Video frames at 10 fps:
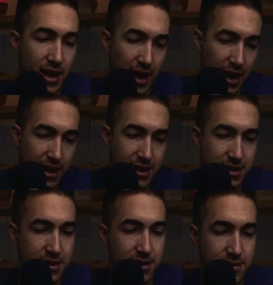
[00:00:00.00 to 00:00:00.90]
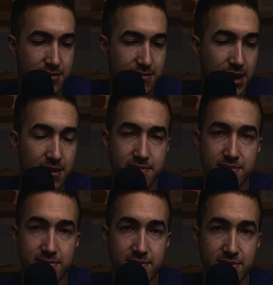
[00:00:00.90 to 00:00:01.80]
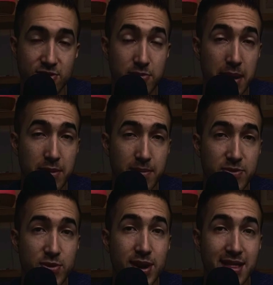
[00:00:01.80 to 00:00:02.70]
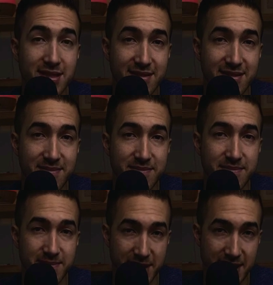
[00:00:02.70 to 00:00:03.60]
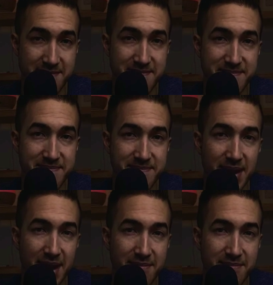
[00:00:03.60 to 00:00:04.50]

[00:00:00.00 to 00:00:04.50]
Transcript: And yeah, just remember, you got this, okay? Bye.